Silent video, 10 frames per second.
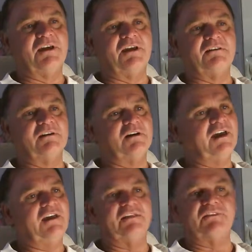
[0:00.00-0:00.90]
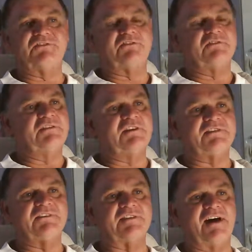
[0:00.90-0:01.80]
And hey, let's get
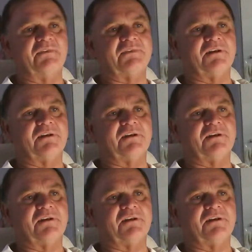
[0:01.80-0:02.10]
this out